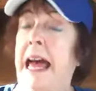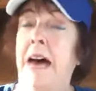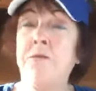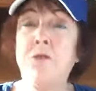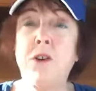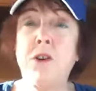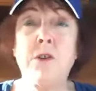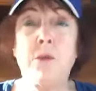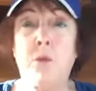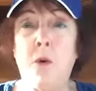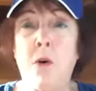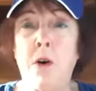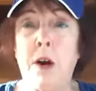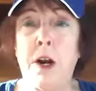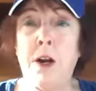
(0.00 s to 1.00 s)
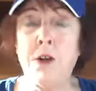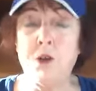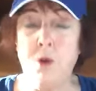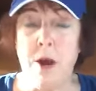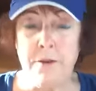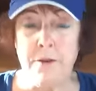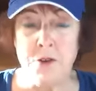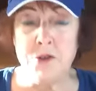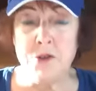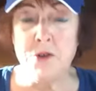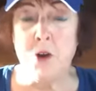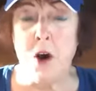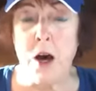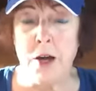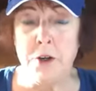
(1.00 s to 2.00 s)
After the war, Driver's
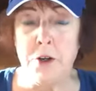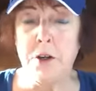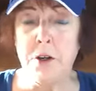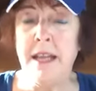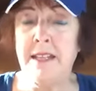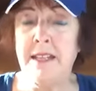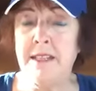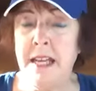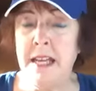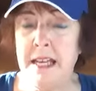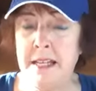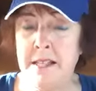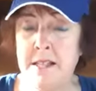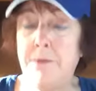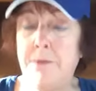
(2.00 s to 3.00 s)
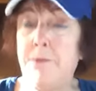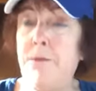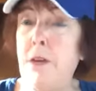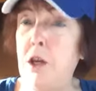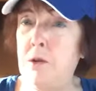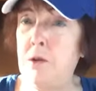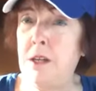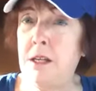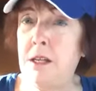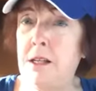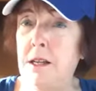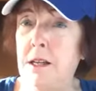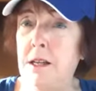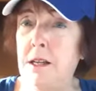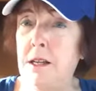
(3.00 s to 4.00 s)
daughter and niece feuded
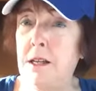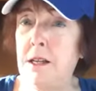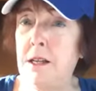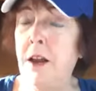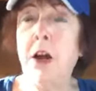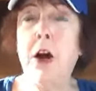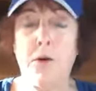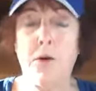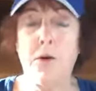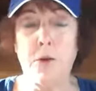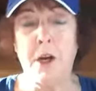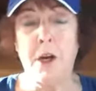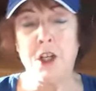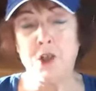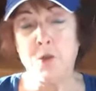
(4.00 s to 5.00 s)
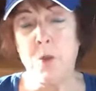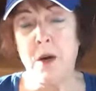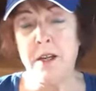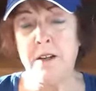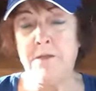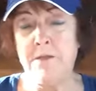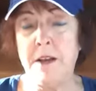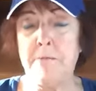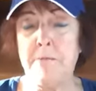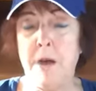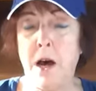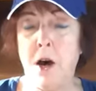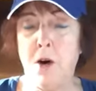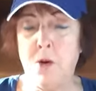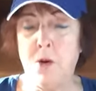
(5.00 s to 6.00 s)
over which one of
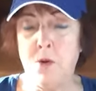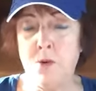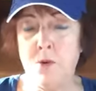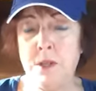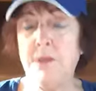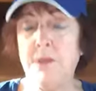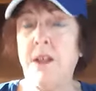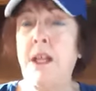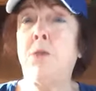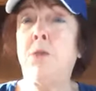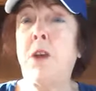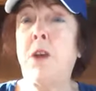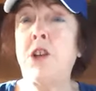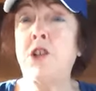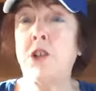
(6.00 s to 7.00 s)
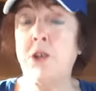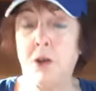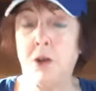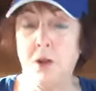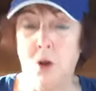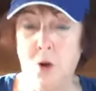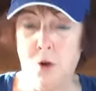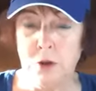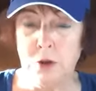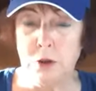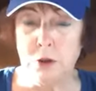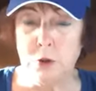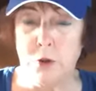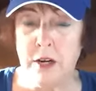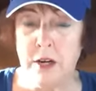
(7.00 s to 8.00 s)
them owned the original
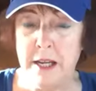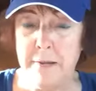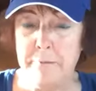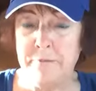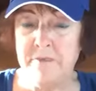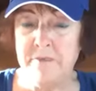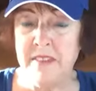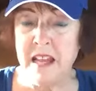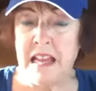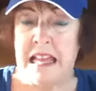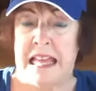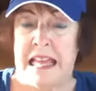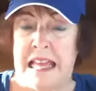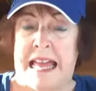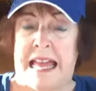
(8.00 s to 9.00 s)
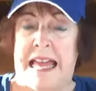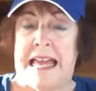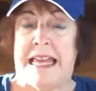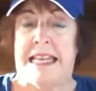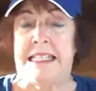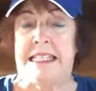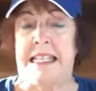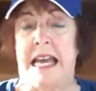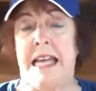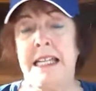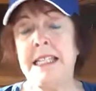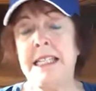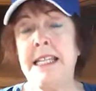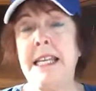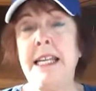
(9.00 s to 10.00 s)
Old Glory.
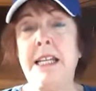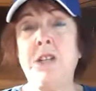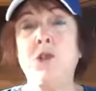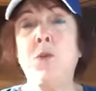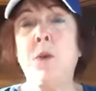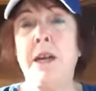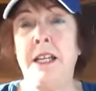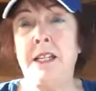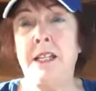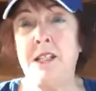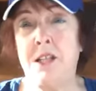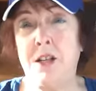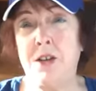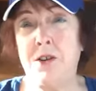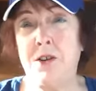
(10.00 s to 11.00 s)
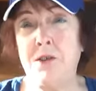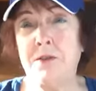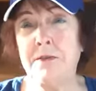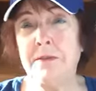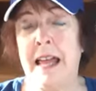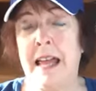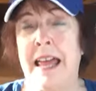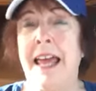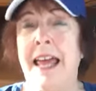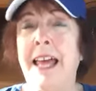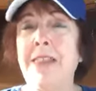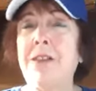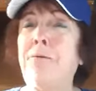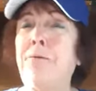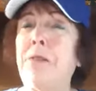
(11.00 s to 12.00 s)
In 1922,
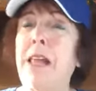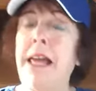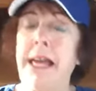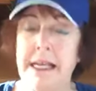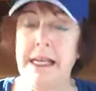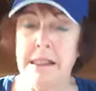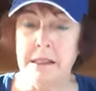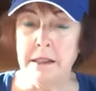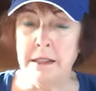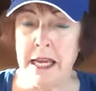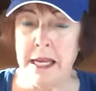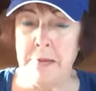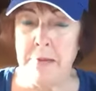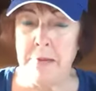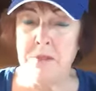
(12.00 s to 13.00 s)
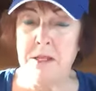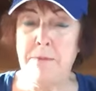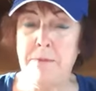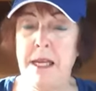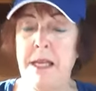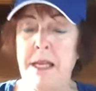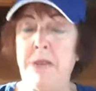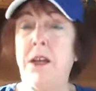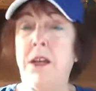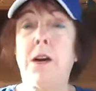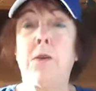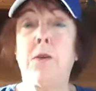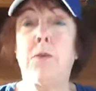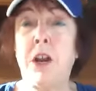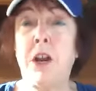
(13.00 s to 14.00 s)
the flag claimed to
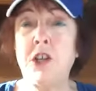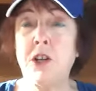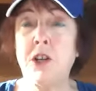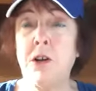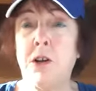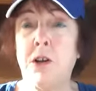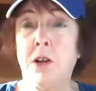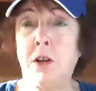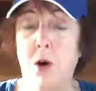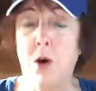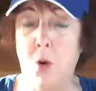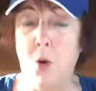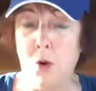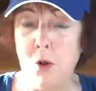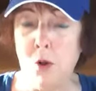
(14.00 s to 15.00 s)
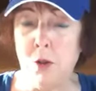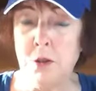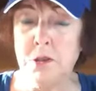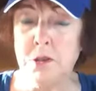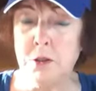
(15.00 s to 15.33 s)
be the original Old